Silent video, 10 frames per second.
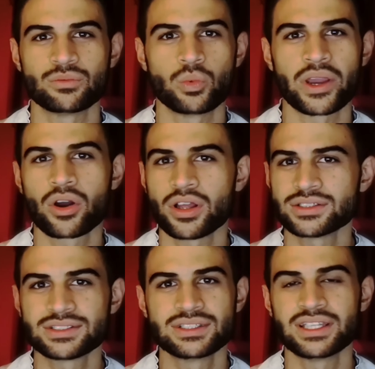we're
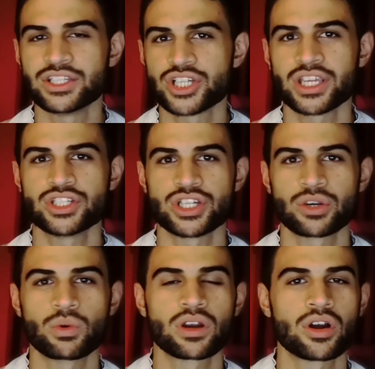constantly
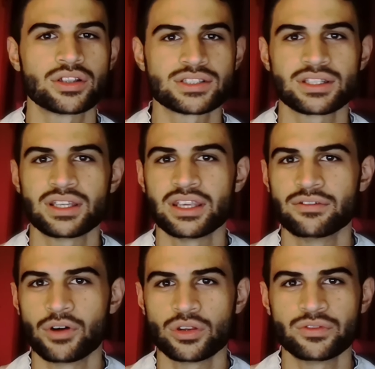changing, we're constantly
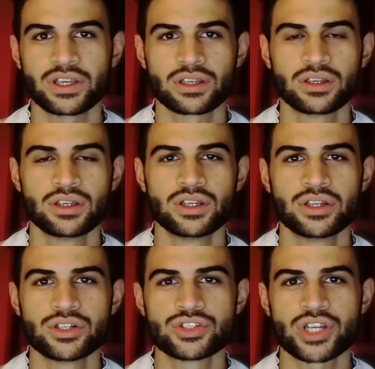evolving,
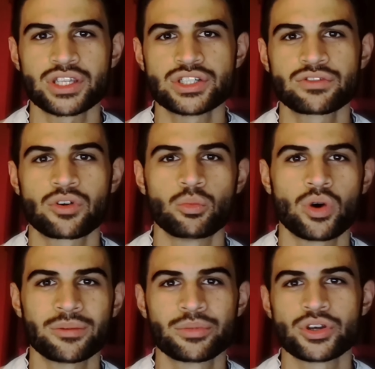changing from
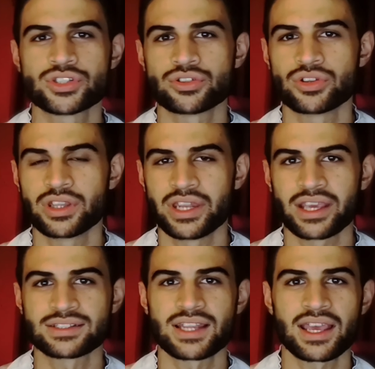one person to the
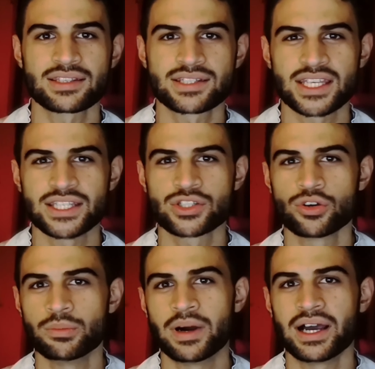next as days go
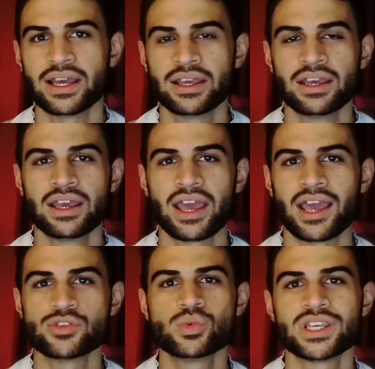by.
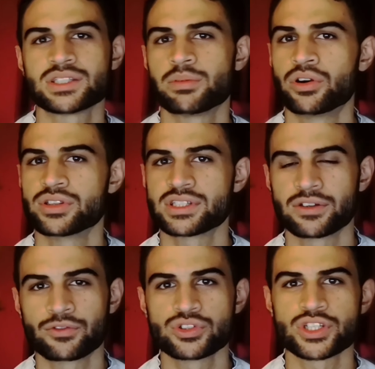As we experience
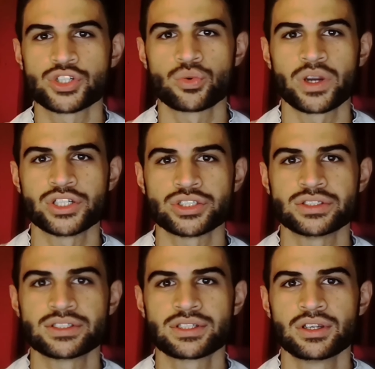different
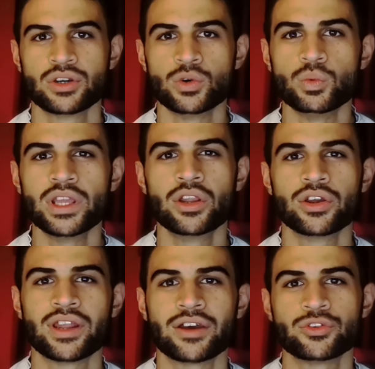situations, we
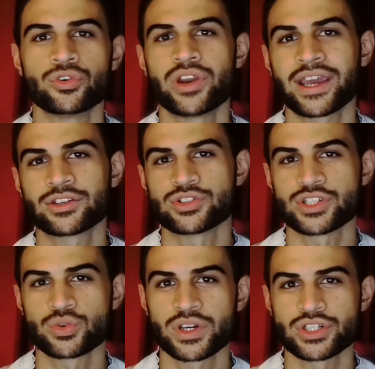learn how to react to
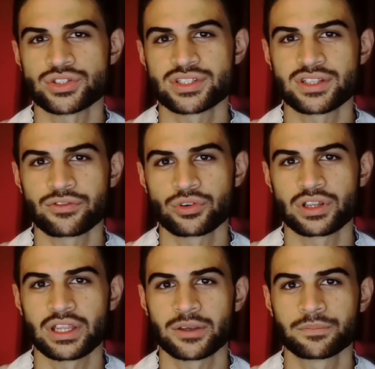situations differently.